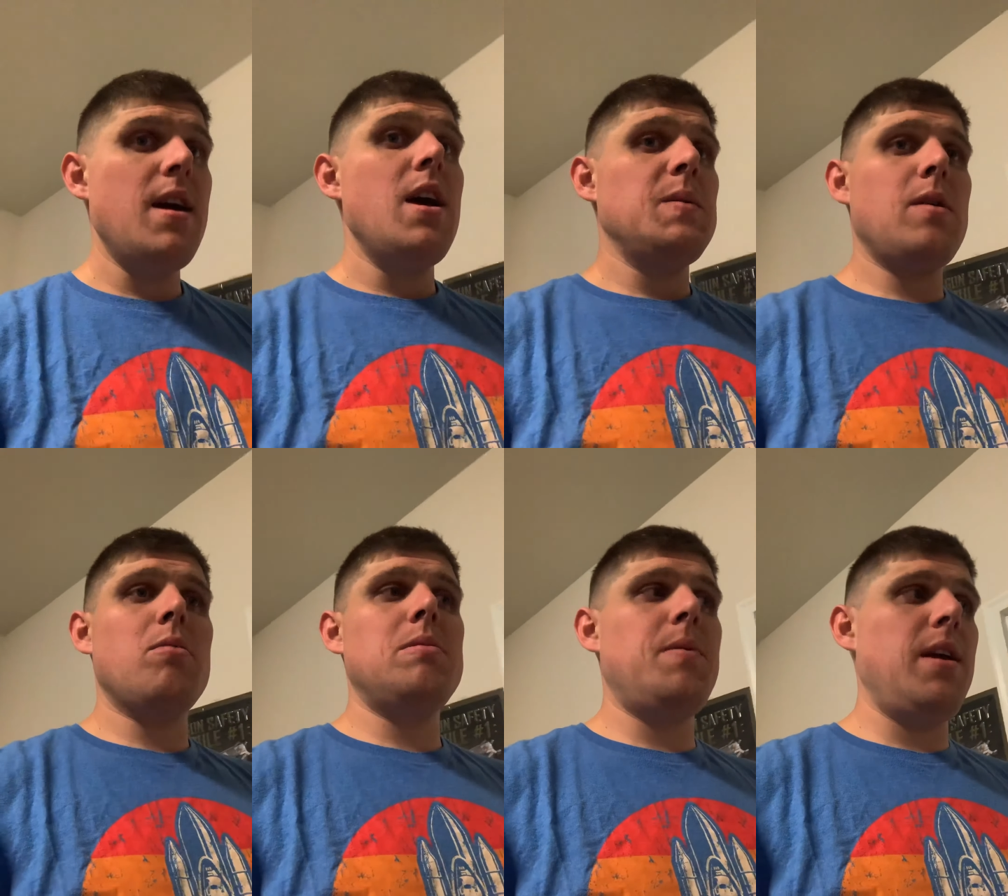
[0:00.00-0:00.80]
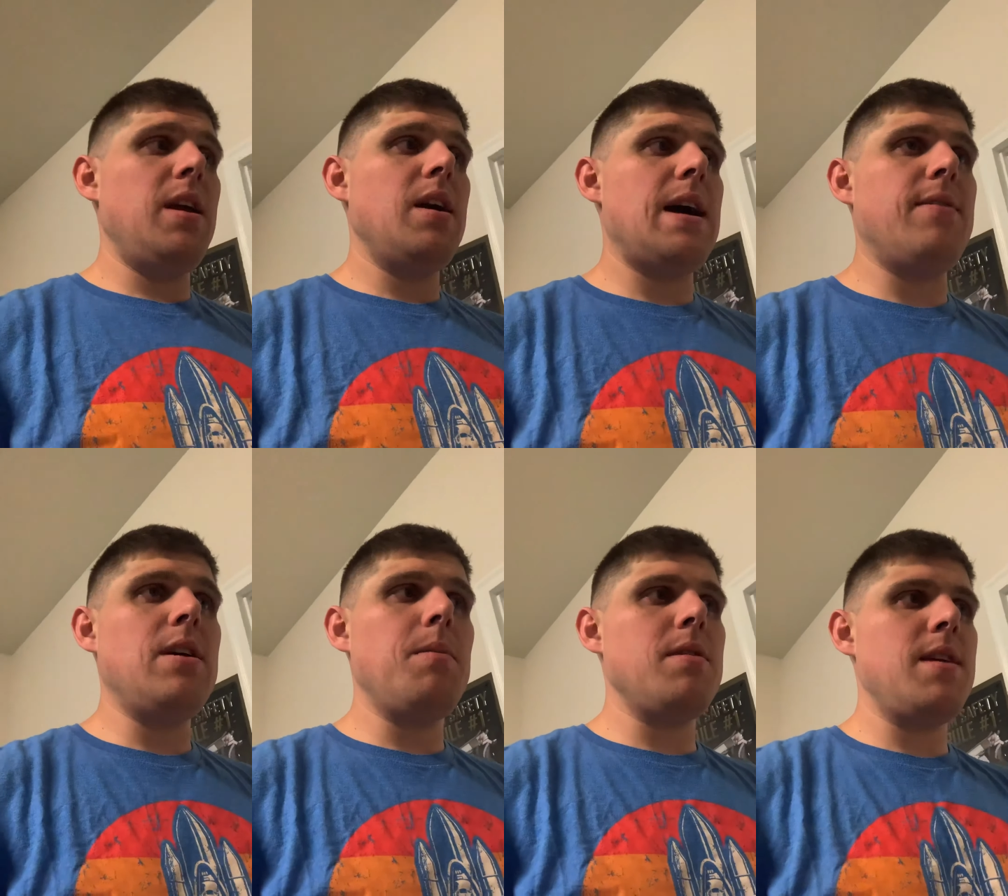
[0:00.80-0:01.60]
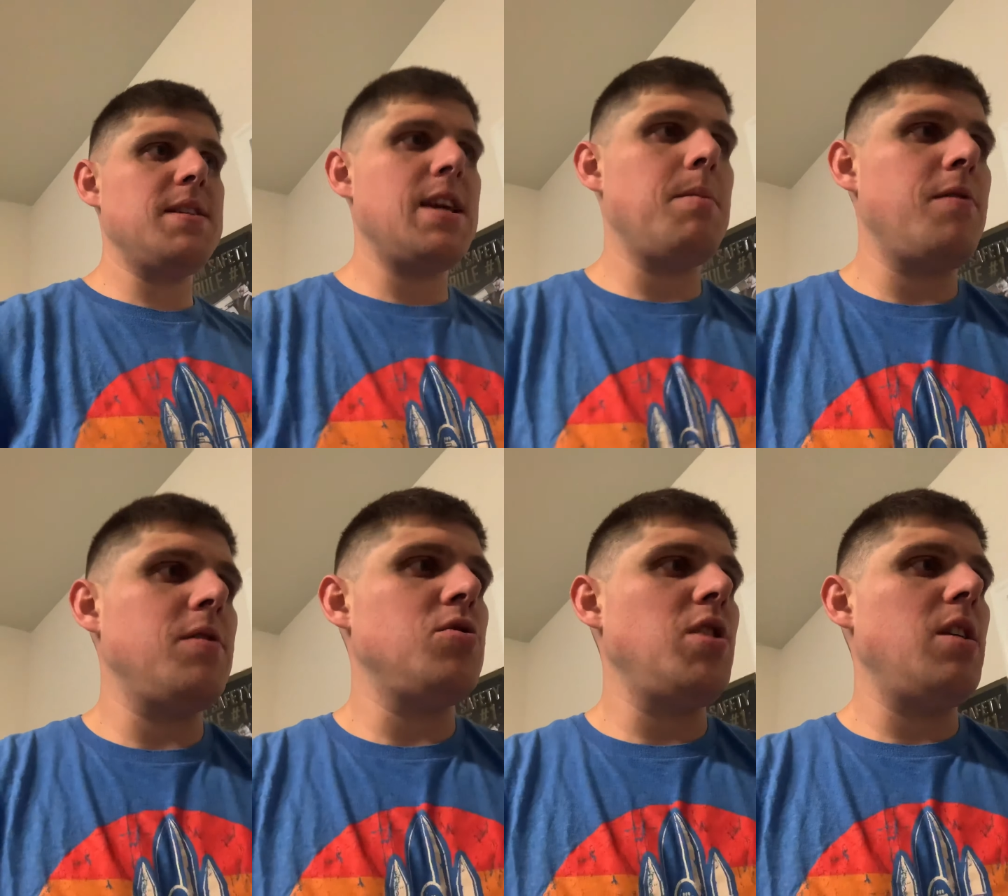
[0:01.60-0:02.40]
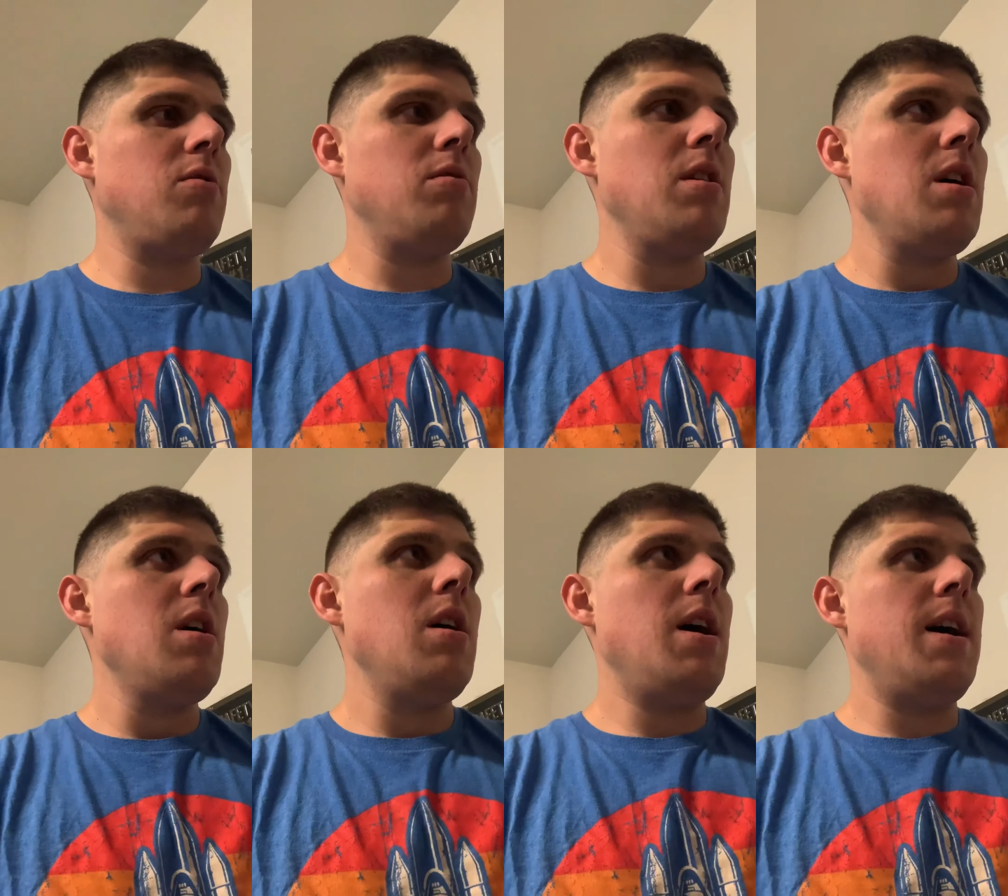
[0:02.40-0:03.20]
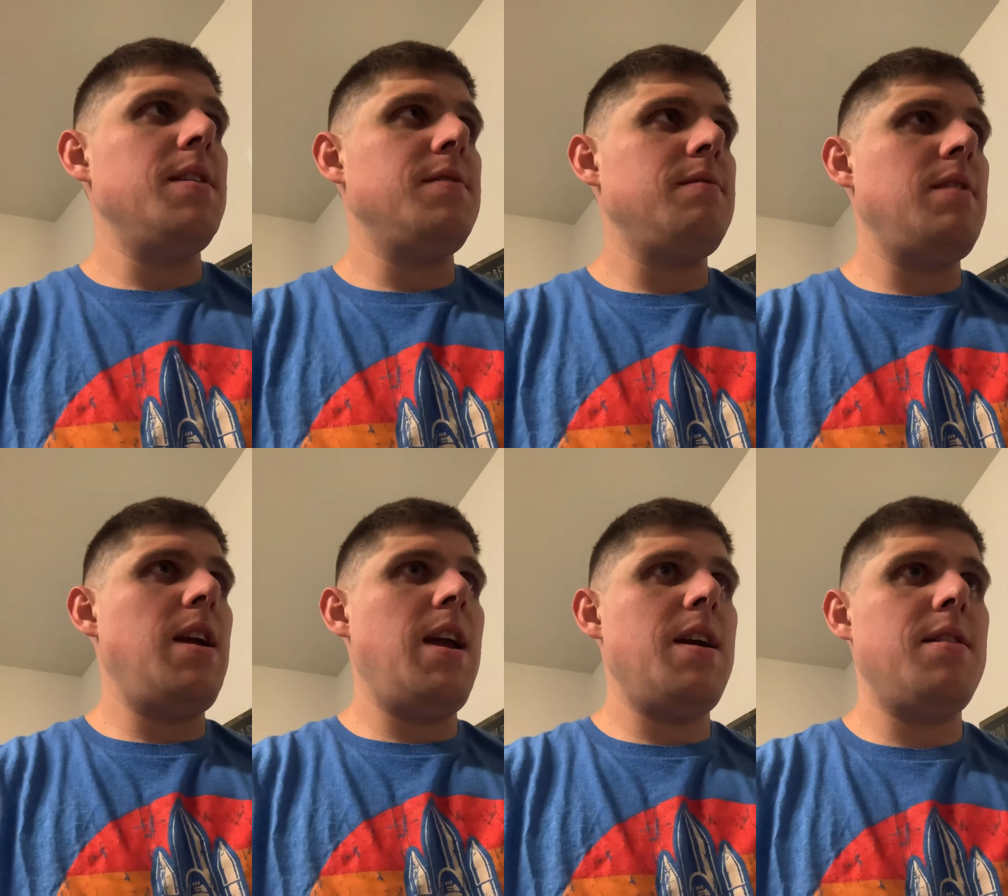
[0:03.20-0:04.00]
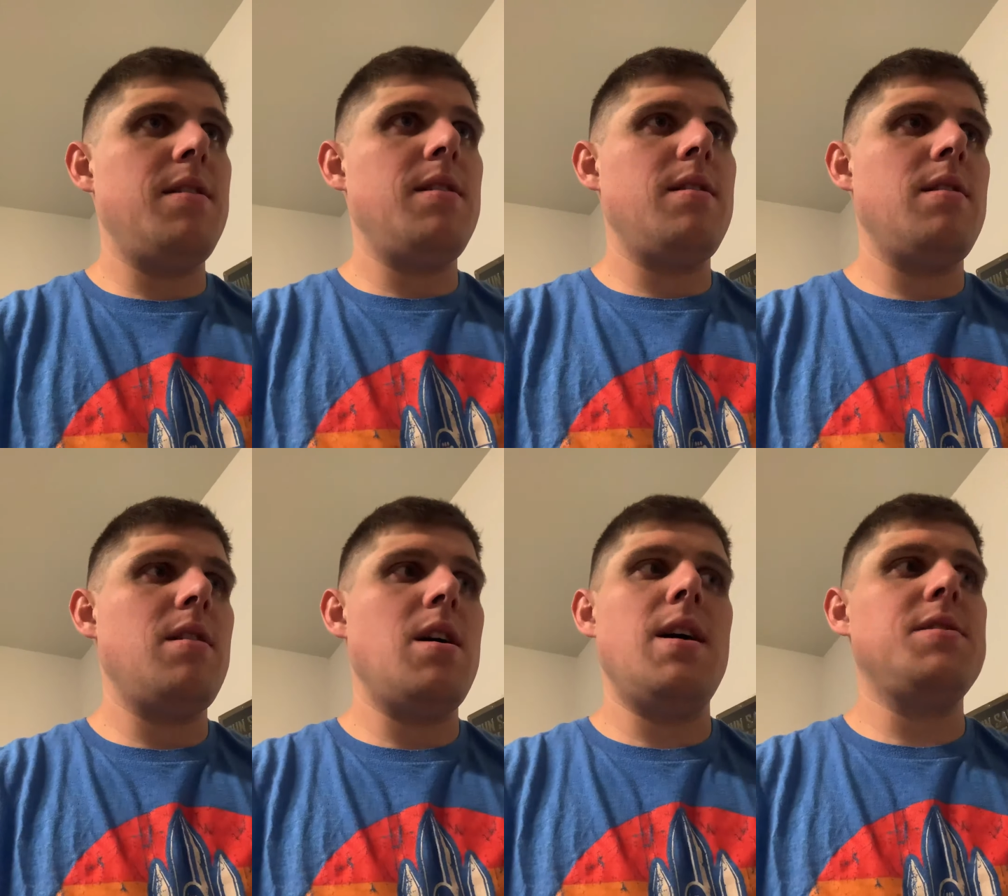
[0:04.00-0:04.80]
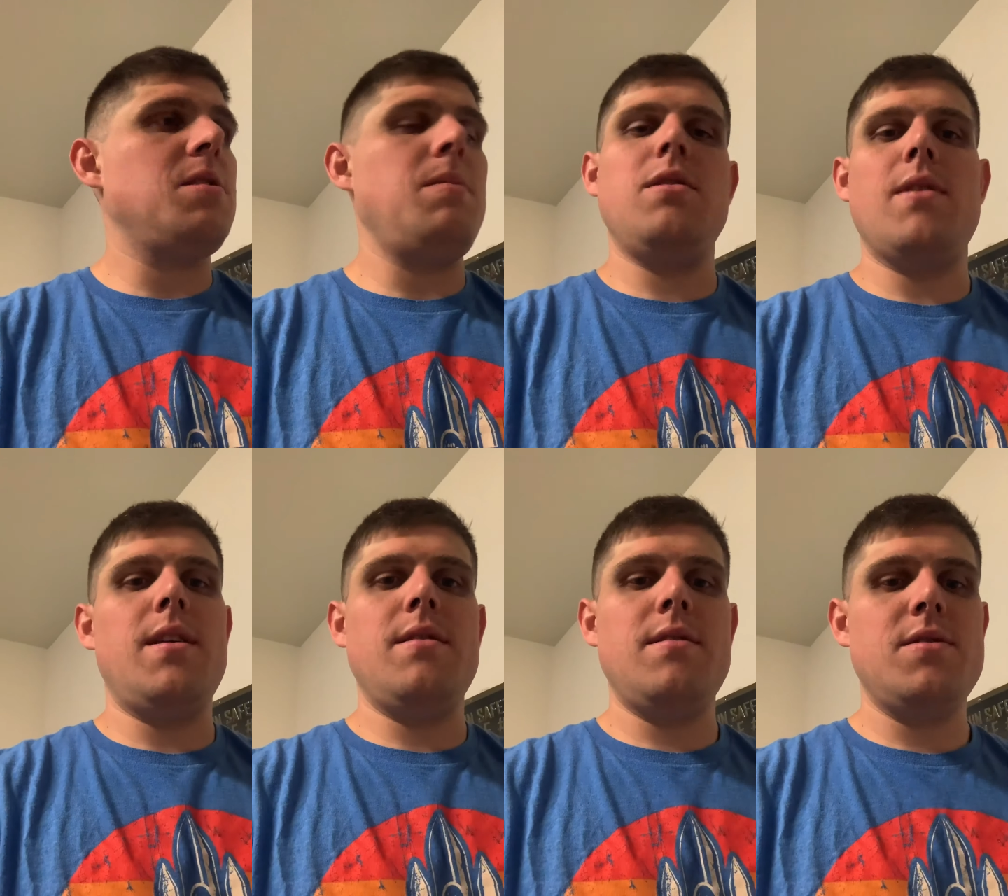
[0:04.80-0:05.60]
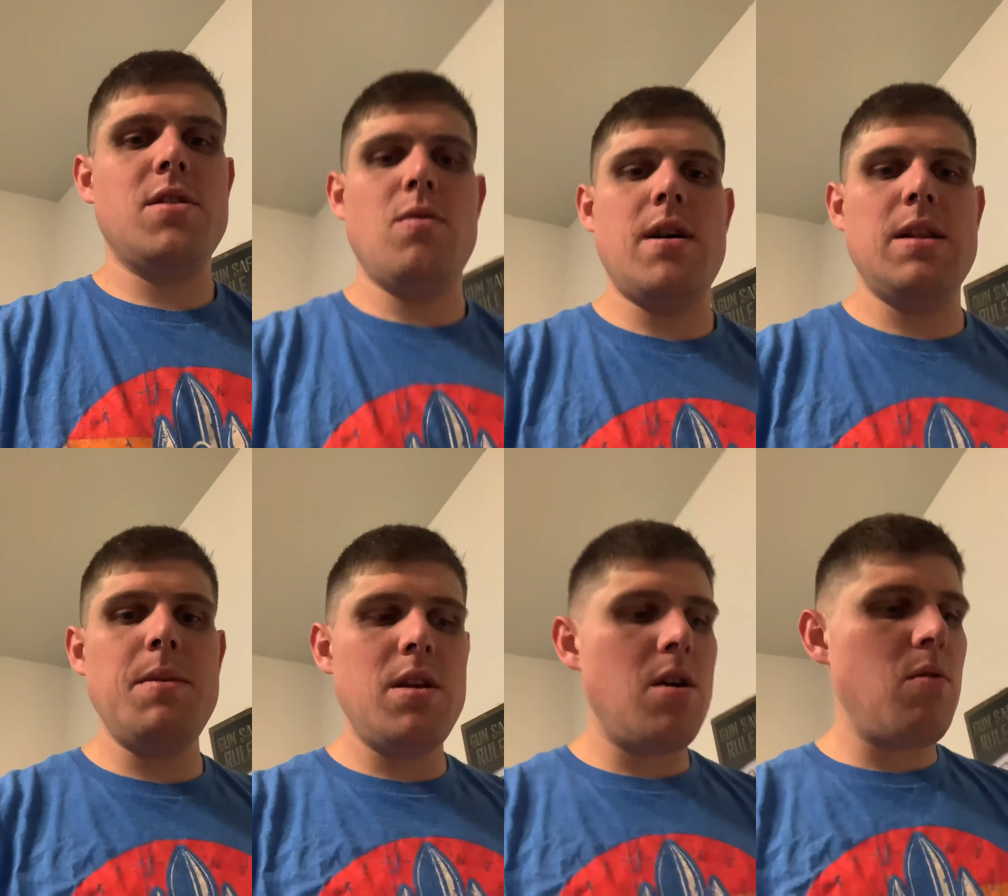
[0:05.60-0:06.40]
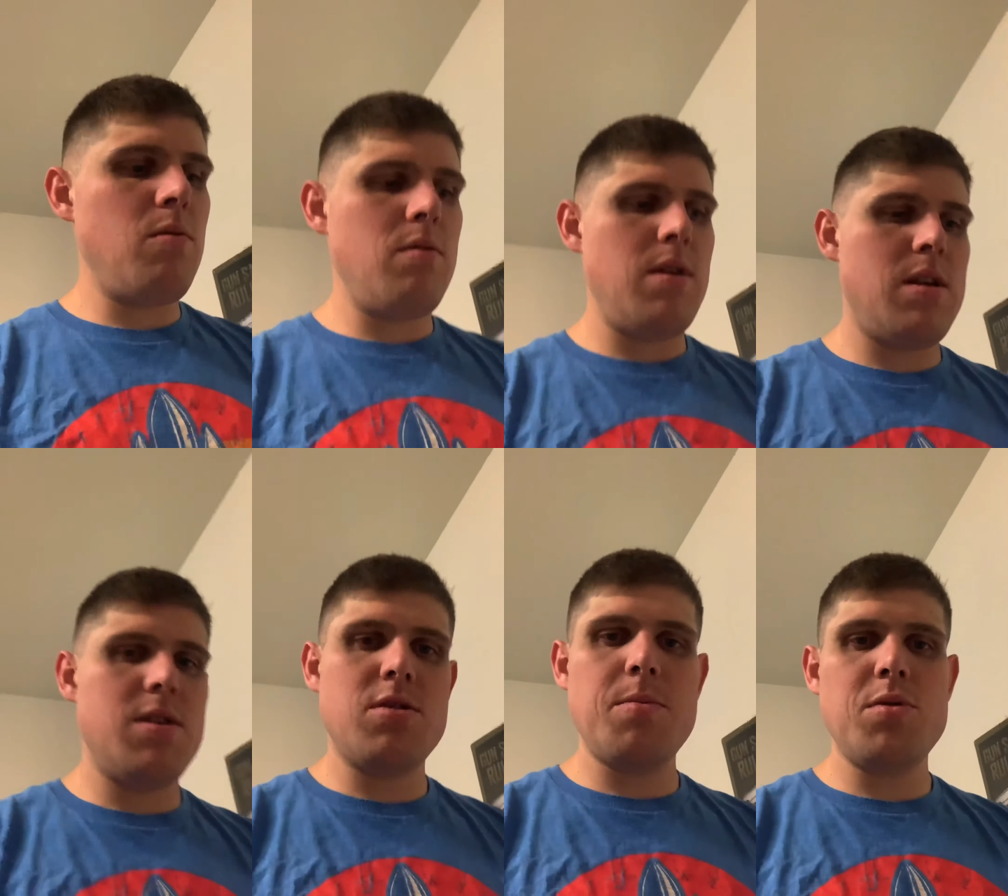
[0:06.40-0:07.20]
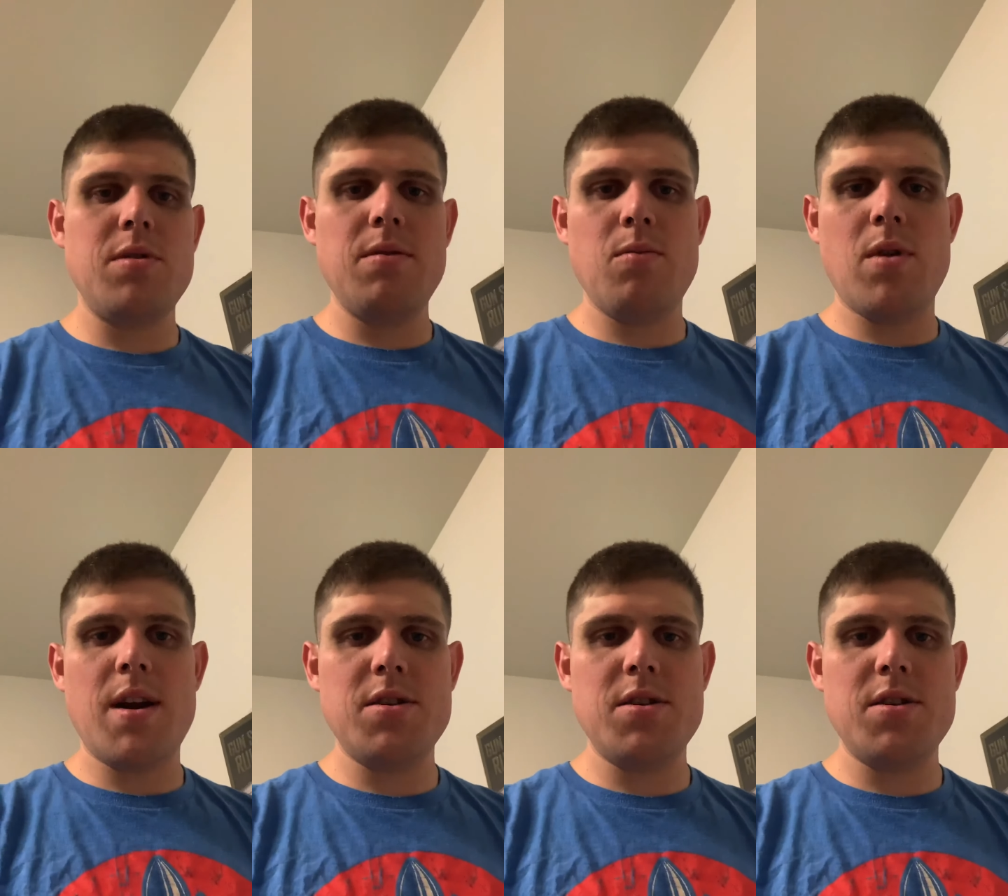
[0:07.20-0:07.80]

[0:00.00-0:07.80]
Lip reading: The RBP. I have a couple of things coming for this channel, and it's going to be great. So let me know in the description or